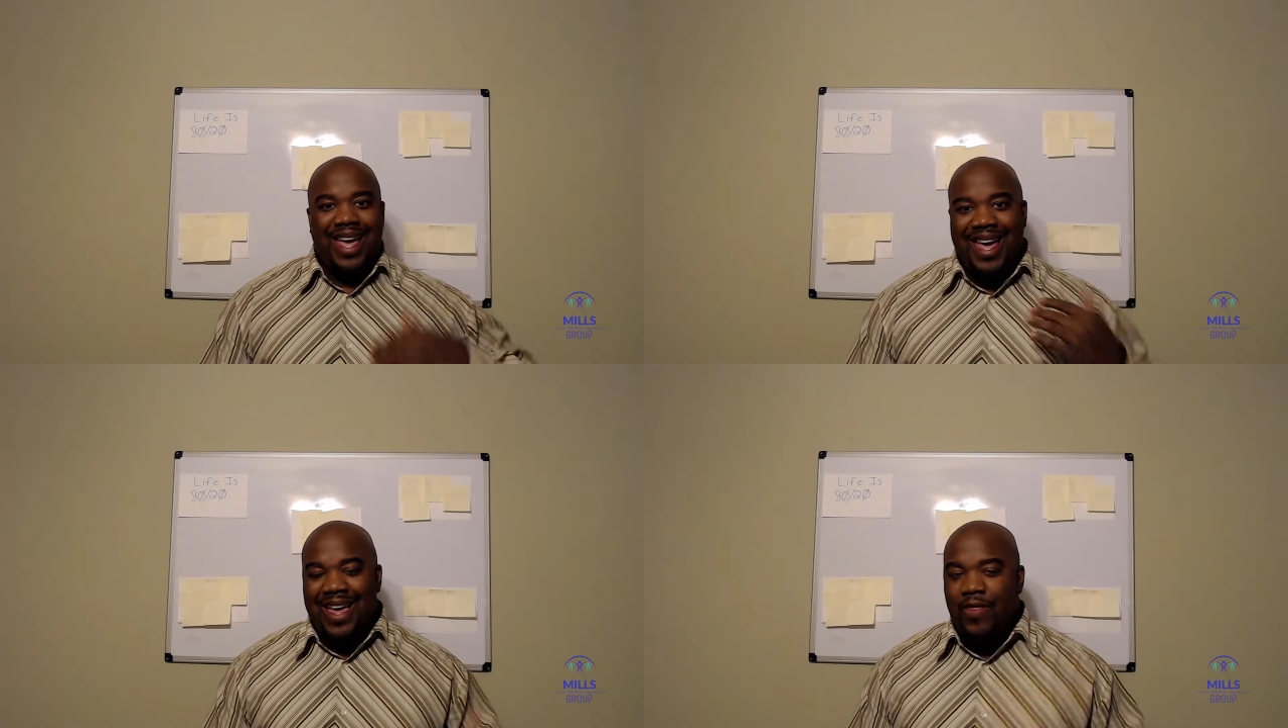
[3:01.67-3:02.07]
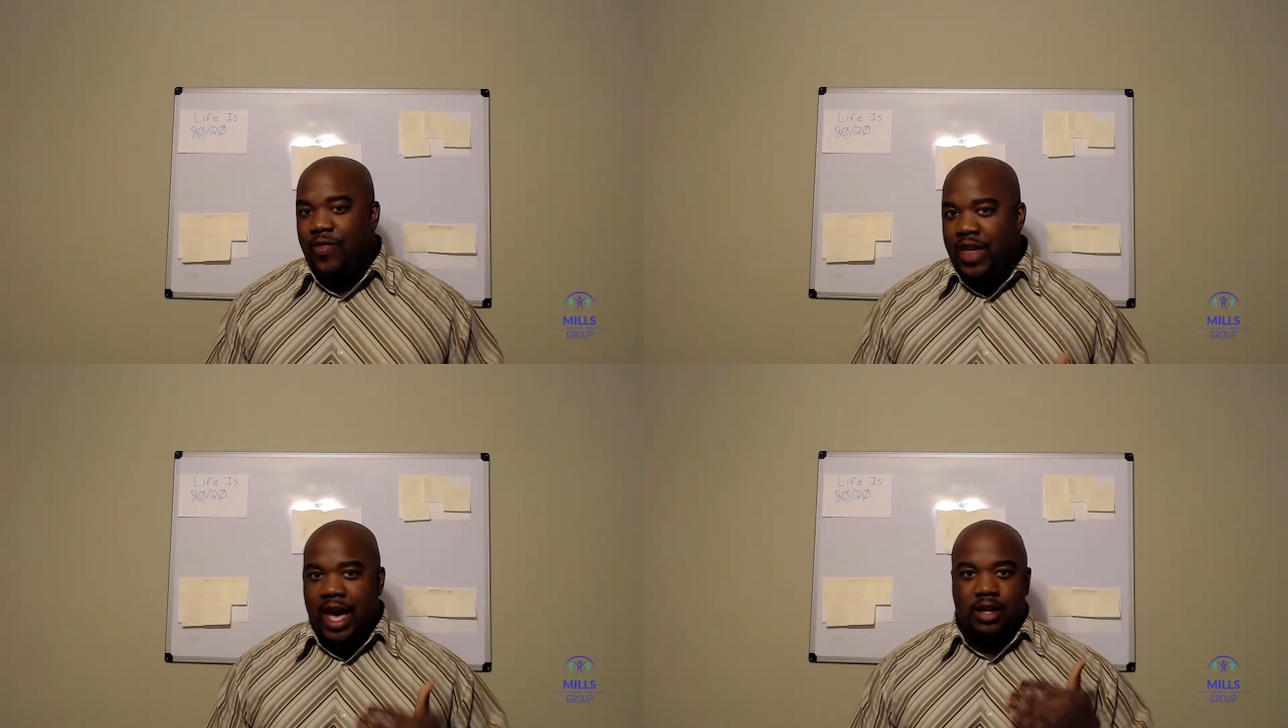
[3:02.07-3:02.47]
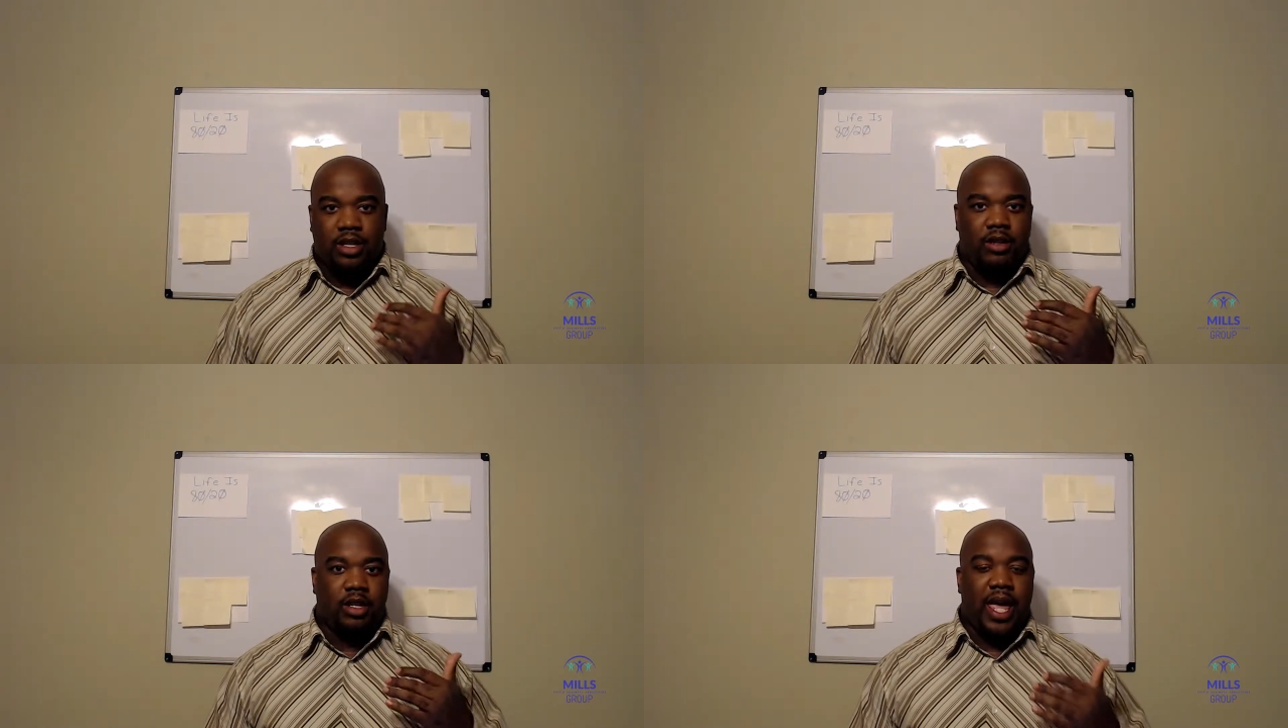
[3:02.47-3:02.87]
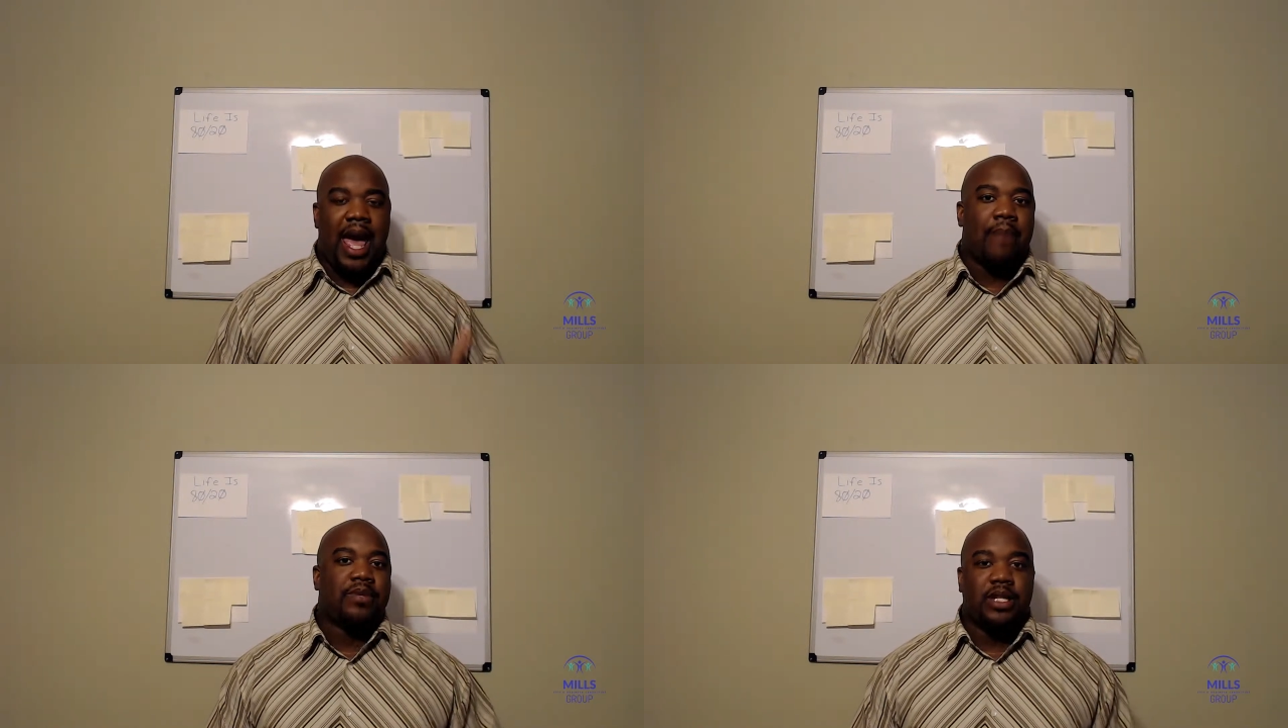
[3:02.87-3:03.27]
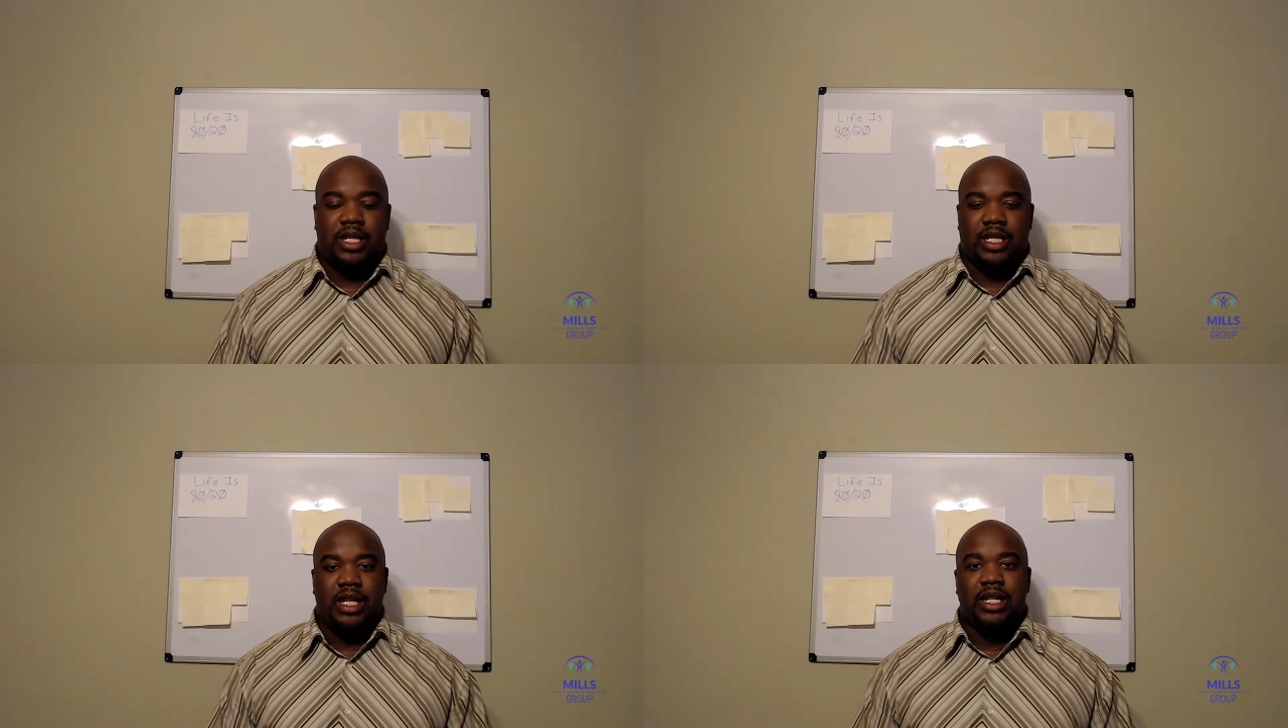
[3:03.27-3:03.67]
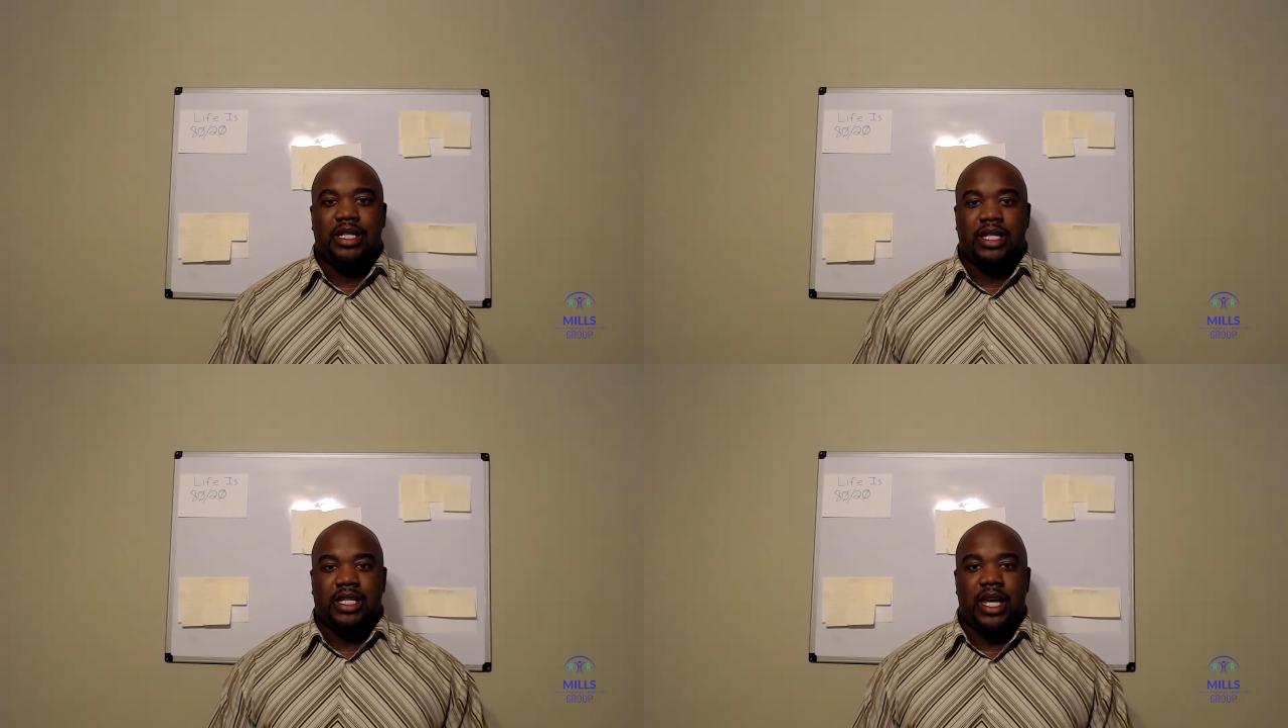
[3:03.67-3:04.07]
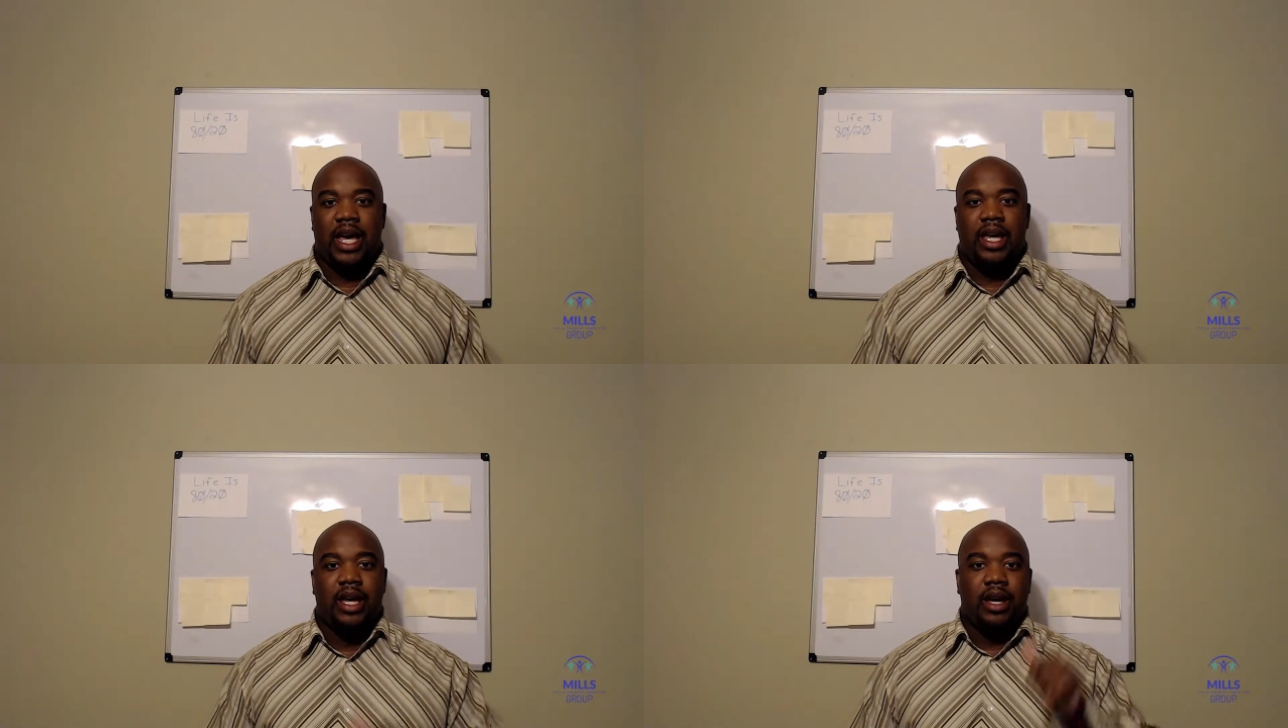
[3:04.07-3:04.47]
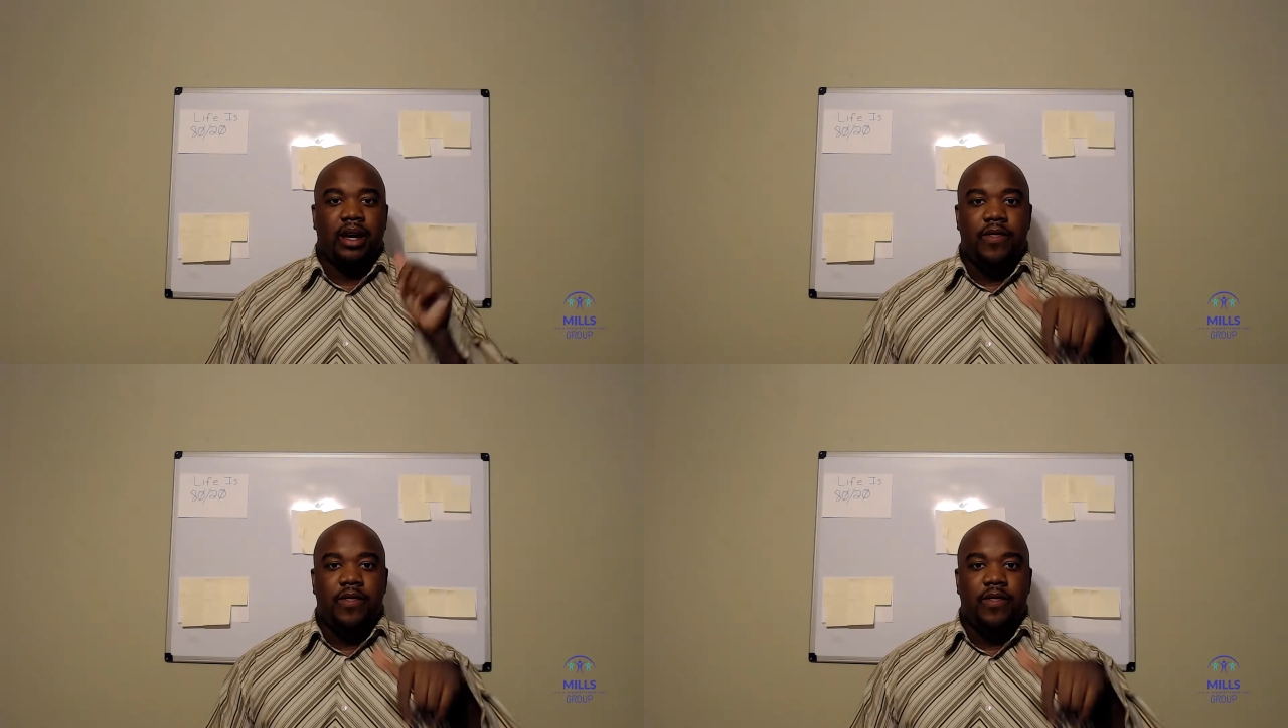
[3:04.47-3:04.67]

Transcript: in that captain's seat to say,